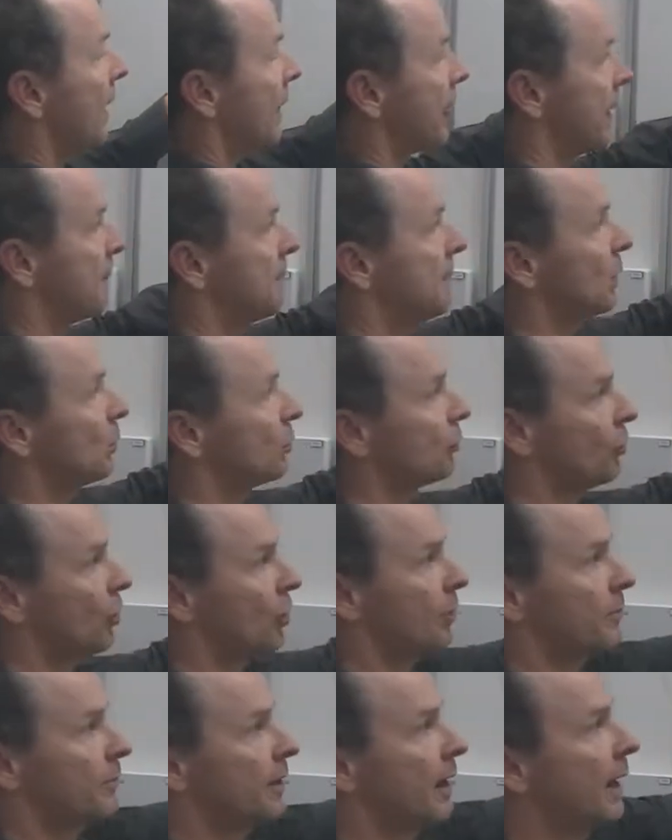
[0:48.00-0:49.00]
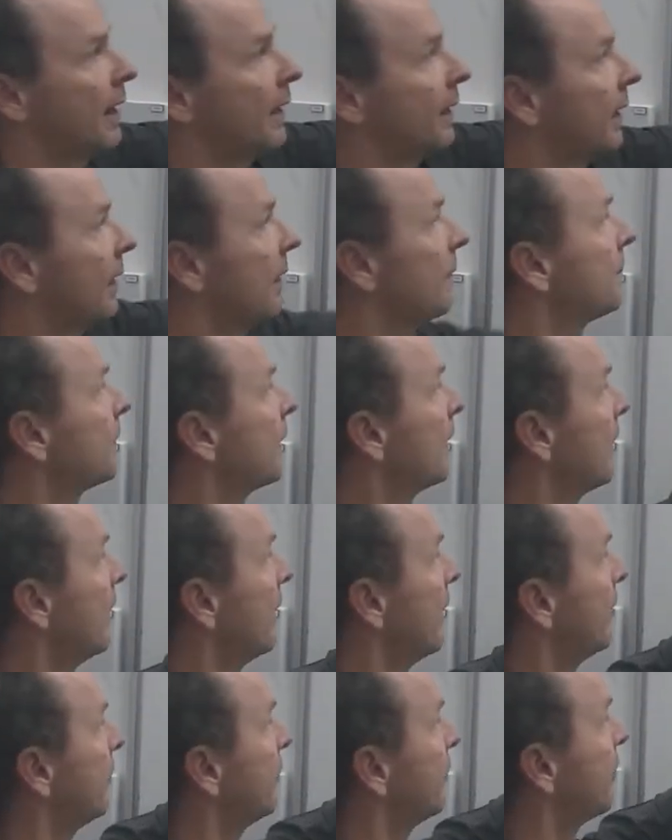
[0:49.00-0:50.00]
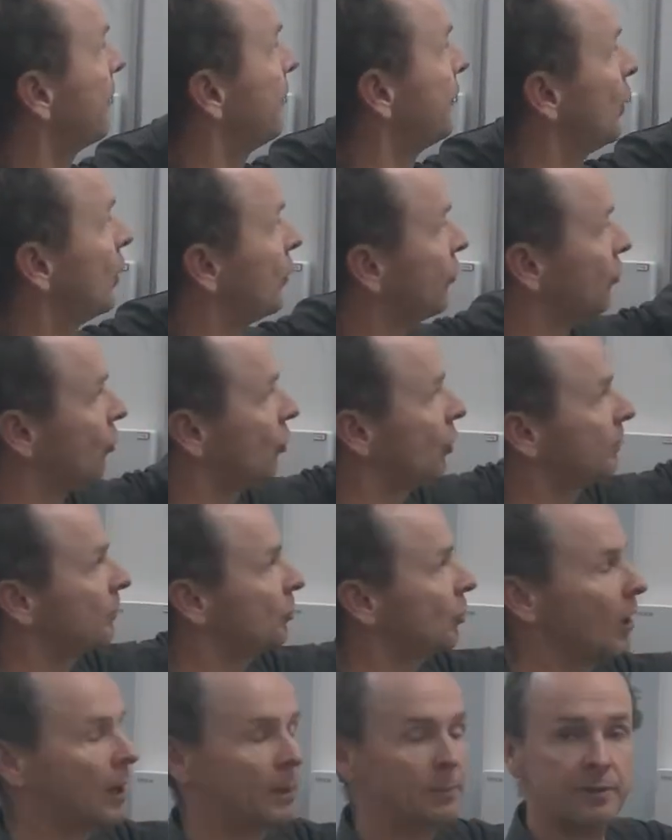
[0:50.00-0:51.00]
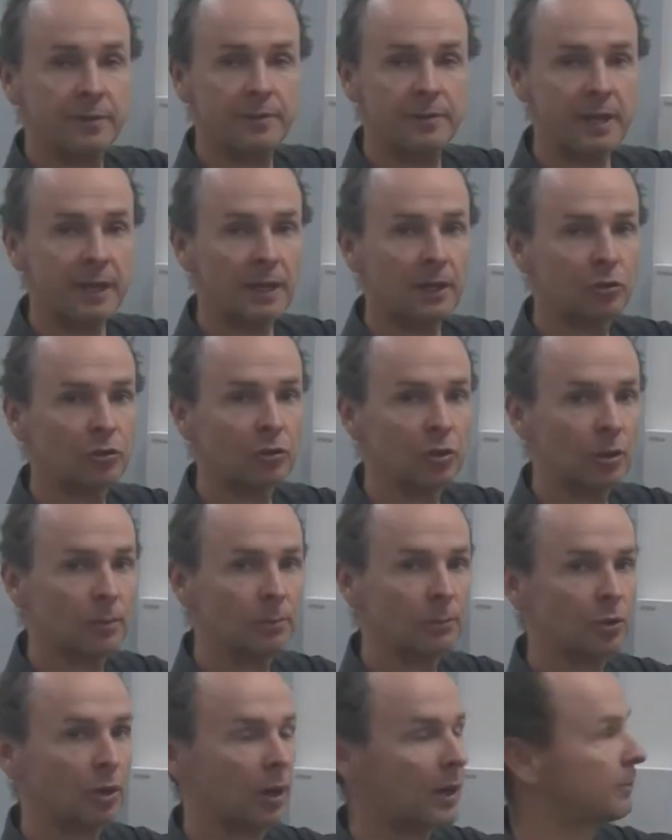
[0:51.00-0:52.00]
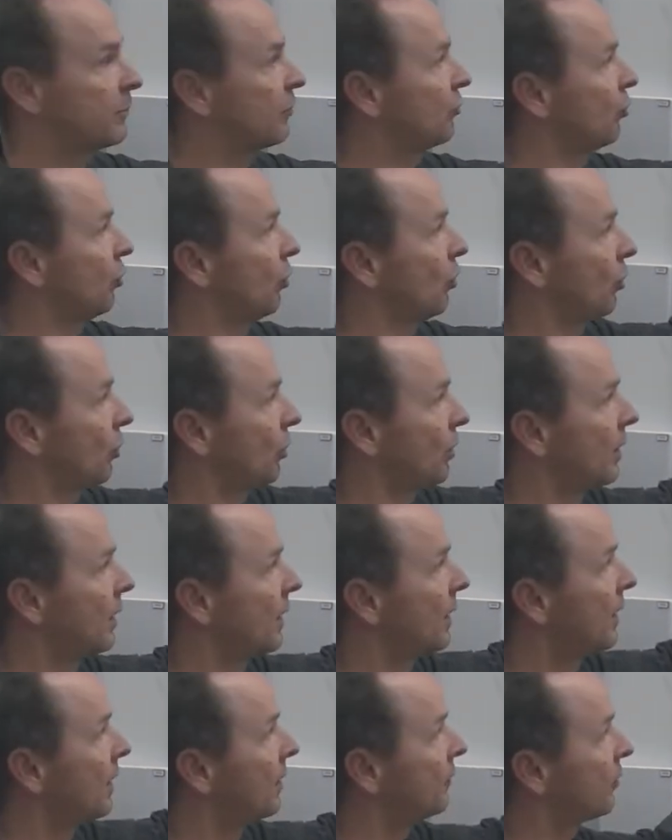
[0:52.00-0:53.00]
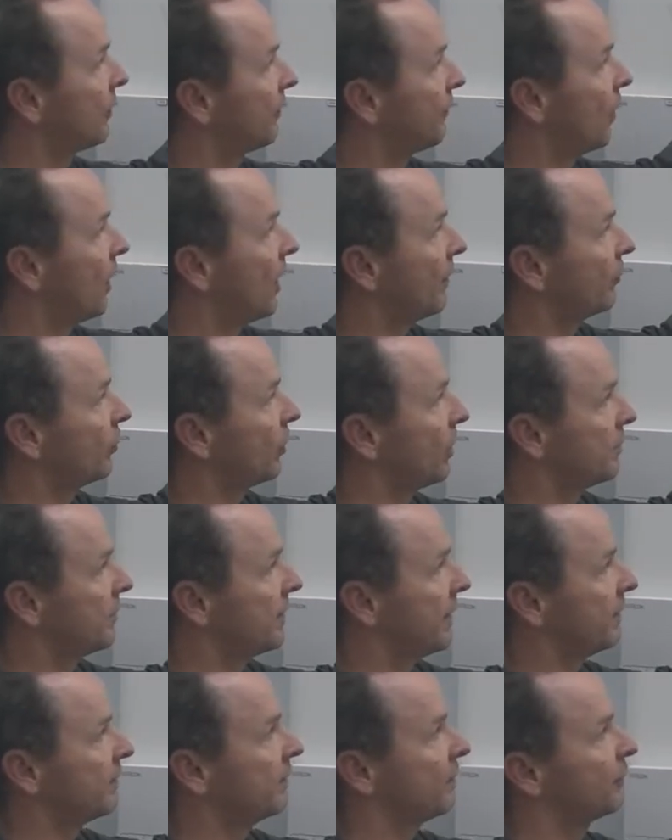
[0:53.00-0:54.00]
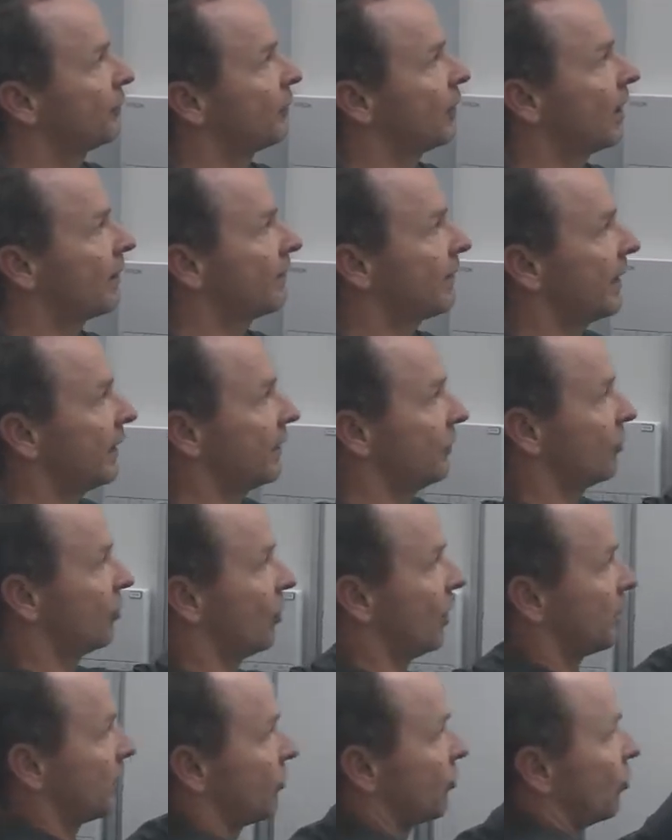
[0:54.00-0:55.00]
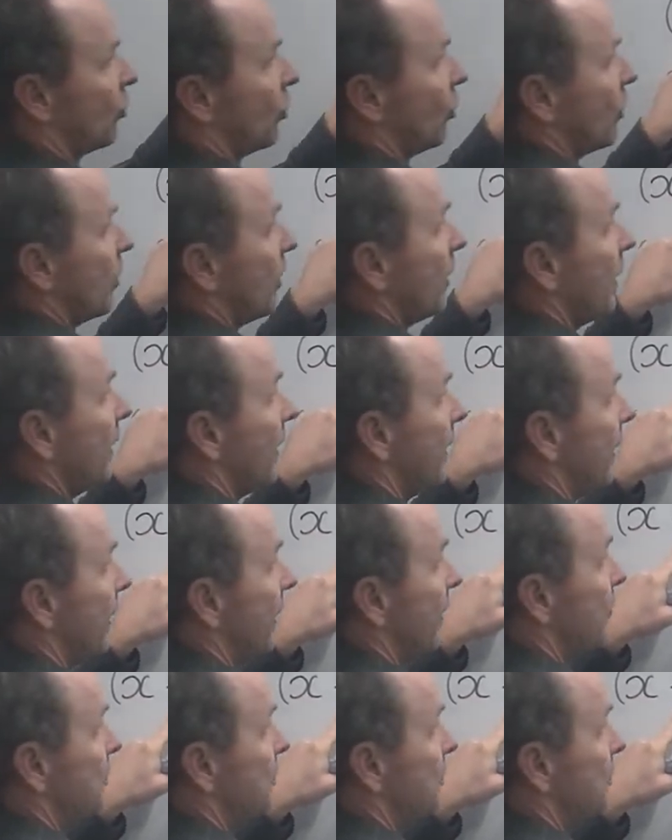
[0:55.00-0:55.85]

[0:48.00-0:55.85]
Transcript: The middle term's harder. It's the first term times the second term times 2. So 5 times x is 5x, times 2 is